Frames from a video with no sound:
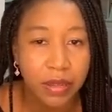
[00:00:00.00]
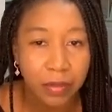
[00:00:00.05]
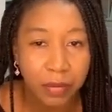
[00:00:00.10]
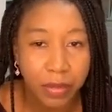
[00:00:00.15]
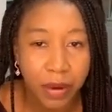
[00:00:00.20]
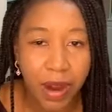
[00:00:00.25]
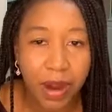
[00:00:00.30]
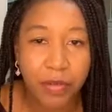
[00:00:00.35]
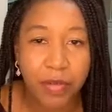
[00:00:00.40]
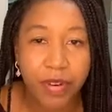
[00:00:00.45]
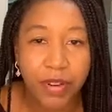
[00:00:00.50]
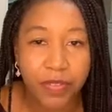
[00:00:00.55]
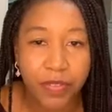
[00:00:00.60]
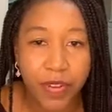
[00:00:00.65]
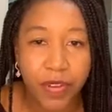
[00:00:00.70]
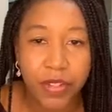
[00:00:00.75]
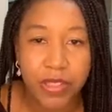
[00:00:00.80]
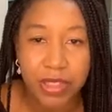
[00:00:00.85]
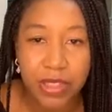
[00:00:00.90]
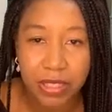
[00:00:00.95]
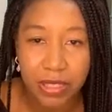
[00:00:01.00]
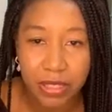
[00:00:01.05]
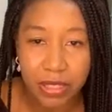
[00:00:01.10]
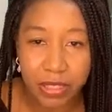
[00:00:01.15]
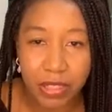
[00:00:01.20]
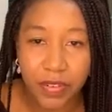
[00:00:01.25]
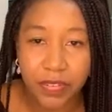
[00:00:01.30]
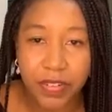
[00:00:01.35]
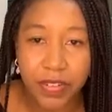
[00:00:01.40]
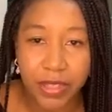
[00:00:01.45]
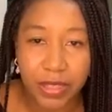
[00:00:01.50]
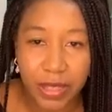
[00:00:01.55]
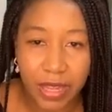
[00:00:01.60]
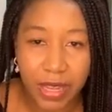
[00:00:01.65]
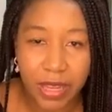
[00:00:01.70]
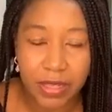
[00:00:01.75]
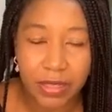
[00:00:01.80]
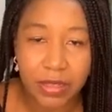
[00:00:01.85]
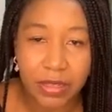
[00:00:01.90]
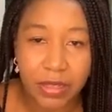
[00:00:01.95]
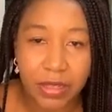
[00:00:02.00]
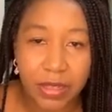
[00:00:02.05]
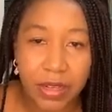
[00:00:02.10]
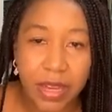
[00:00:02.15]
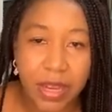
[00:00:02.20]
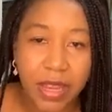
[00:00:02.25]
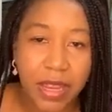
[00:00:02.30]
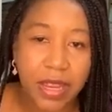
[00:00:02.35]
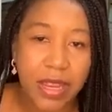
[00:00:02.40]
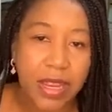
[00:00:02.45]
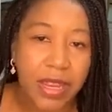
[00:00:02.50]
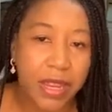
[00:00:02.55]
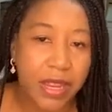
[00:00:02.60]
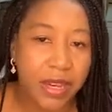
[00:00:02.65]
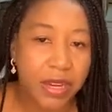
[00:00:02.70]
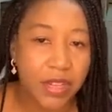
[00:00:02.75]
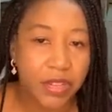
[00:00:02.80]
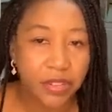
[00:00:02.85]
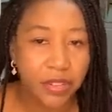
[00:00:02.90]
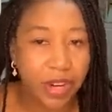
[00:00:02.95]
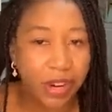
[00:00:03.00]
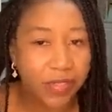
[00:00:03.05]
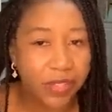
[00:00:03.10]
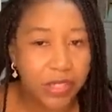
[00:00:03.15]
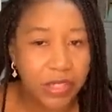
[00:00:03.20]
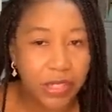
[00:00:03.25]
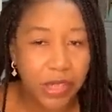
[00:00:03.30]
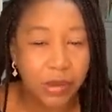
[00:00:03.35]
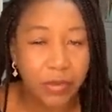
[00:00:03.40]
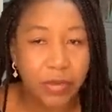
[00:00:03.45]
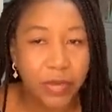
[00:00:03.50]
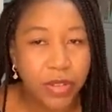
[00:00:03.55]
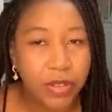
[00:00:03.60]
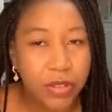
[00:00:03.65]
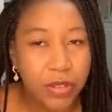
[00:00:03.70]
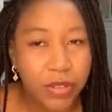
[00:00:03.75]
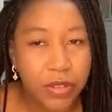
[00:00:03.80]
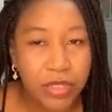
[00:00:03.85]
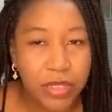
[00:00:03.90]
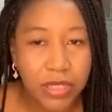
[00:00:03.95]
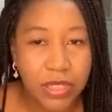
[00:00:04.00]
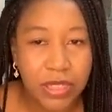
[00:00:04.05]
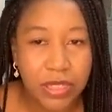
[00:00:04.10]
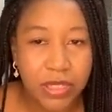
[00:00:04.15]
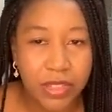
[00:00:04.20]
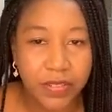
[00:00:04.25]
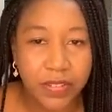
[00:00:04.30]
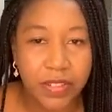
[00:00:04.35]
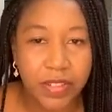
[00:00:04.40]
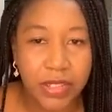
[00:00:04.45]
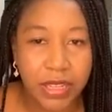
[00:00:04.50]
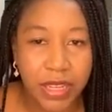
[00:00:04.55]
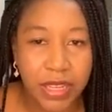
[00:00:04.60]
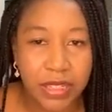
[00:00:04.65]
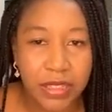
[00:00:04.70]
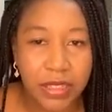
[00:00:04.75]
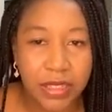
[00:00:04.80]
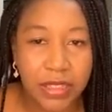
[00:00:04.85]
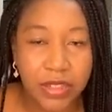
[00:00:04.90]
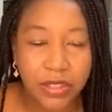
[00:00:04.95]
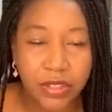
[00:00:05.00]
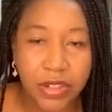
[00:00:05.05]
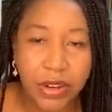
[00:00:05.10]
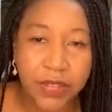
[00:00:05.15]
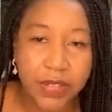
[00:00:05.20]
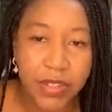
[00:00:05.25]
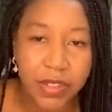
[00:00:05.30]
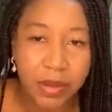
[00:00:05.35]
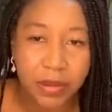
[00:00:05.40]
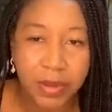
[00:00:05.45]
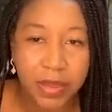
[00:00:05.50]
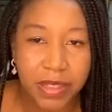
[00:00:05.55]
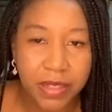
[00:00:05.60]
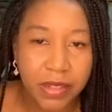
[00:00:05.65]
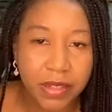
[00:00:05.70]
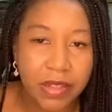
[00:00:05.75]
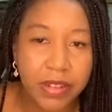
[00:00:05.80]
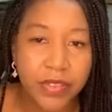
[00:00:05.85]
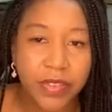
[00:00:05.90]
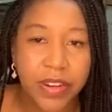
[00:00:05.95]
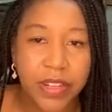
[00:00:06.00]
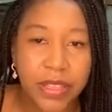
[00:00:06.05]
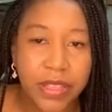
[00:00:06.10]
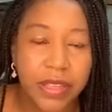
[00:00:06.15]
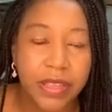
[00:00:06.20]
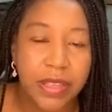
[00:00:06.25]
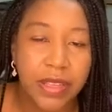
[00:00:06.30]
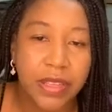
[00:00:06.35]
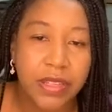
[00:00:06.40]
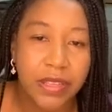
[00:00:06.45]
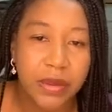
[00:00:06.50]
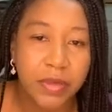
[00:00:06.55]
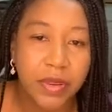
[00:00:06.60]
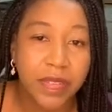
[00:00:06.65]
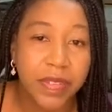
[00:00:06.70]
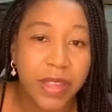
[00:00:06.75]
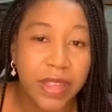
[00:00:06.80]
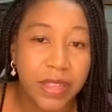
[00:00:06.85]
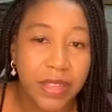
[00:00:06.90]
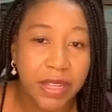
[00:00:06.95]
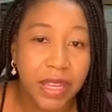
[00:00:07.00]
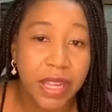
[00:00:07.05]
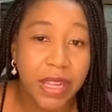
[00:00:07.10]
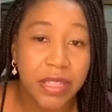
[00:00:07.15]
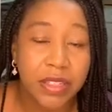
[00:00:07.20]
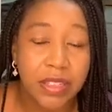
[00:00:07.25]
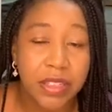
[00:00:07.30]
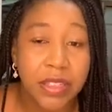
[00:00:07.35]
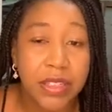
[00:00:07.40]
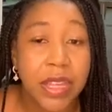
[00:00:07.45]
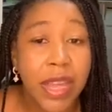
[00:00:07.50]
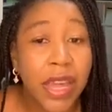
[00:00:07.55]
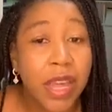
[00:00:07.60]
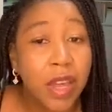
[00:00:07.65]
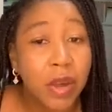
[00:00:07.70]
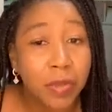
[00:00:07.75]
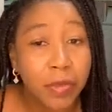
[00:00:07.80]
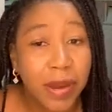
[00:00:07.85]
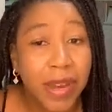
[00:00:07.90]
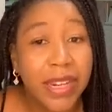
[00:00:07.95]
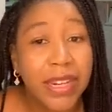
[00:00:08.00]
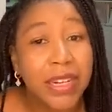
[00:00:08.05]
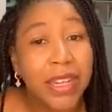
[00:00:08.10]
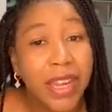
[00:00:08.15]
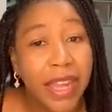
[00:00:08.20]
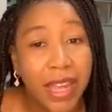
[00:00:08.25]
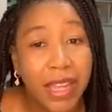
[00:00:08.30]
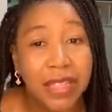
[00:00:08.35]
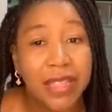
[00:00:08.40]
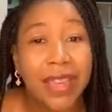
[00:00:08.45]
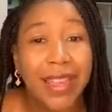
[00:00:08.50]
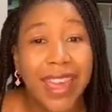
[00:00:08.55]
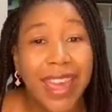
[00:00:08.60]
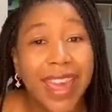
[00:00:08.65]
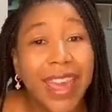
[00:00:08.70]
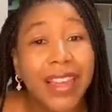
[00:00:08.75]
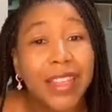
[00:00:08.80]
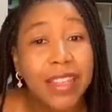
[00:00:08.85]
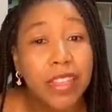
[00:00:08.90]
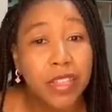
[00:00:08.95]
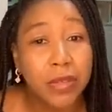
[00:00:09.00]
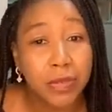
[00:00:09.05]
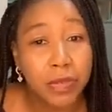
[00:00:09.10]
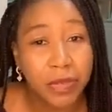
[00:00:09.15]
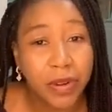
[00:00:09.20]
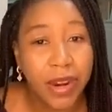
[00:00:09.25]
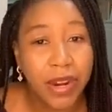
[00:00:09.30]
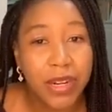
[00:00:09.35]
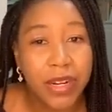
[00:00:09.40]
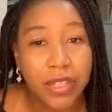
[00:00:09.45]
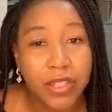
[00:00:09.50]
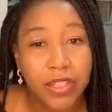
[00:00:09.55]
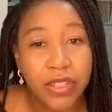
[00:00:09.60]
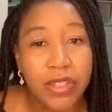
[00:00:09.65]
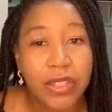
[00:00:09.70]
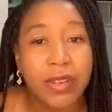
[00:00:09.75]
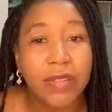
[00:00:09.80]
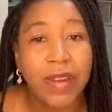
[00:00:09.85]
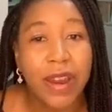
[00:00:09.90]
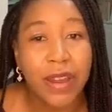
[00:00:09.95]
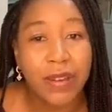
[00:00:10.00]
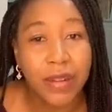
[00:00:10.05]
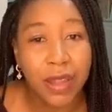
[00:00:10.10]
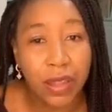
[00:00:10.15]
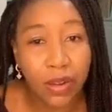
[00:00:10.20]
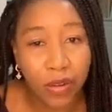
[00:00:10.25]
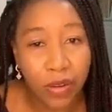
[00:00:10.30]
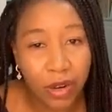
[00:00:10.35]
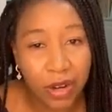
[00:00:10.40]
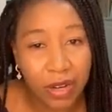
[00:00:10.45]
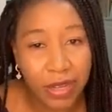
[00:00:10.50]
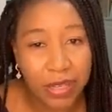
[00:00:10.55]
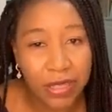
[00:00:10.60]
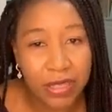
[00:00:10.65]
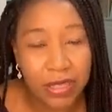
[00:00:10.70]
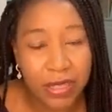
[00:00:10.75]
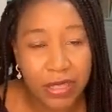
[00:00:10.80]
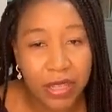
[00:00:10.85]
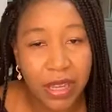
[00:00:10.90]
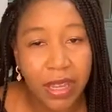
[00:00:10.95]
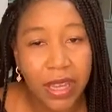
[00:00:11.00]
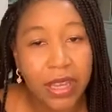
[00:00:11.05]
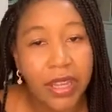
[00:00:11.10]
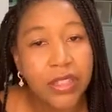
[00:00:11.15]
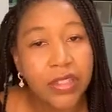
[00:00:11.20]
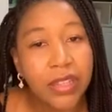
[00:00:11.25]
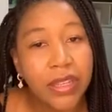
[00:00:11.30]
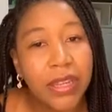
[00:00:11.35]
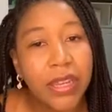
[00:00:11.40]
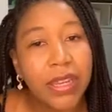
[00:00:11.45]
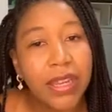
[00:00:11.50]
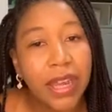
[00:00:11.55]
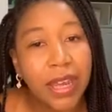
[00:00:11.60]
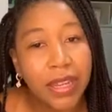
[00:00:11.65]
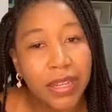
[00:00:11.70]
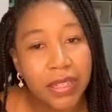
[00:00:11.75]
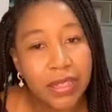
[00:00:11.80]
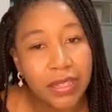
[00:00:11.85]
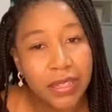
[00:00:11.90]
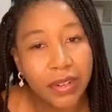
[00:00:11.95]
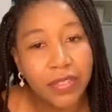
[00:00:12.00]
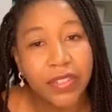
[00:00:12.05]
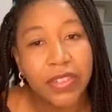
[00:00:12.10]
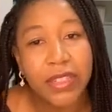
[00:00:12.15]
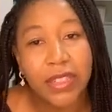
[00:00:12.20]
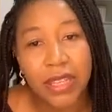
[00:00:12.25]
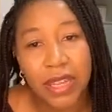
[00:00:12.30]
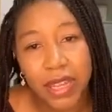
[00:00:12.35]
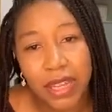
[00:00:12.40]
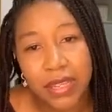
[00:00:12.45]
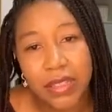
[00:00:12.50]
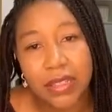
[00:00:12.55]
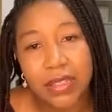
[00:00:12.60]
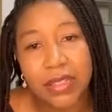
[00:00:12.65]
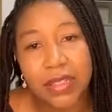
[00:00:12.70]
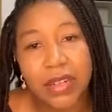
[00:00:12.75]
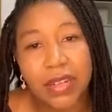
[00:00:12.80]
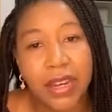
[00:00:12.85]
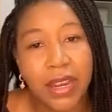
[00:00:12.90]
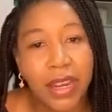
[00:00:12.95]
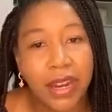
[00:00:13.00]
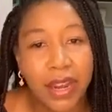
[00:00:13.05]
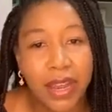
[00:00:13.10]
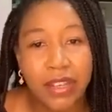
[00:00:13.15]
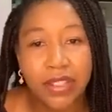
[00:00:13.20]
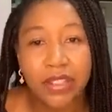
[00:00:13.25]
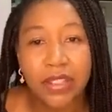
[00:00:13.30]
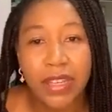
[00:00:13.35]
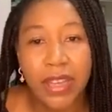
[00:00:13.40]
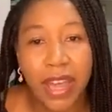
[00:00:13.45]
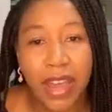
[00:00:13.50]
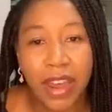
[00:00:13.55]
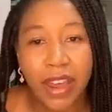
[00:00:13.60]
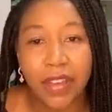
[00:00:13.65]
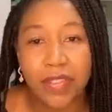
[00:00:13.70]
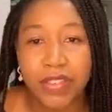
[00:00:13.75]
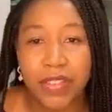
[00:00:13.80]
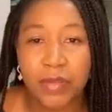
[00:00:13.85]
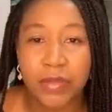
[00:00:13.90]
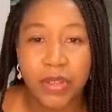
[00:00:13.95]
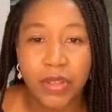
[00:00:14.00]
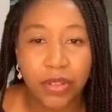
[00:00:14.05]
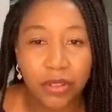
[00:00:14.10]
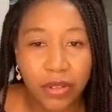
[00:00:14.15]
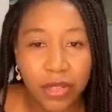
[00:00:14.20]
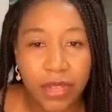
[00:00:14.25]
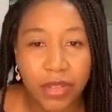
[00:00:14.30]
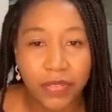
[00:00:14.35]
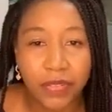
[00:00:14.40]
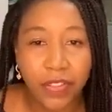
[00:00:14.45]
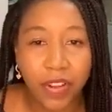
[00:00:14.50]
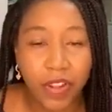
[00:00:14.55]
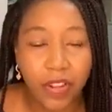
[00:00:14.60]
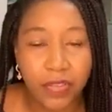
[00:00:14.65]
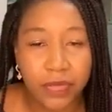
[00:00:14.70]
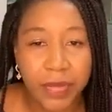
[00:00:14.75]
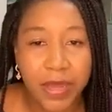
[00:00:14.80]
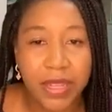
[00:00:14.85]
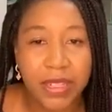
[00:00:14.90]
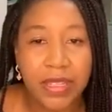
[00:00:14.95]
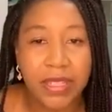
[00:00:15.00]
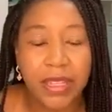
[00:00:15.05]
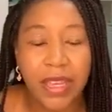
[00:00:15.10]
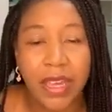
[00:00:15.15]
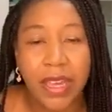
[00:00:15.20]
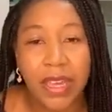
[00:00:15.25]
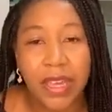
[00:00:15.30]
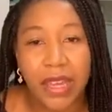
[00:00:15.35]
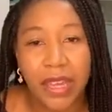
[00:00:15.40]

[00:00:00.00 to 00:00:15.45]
the primary focus is a cervical cancer, and it travels up. Usually cervical cancer travels up a little differently than some of the other cancers, but cancer can spread to surrounding organs. So you can get cervical cancer and actually have some uterine involvement,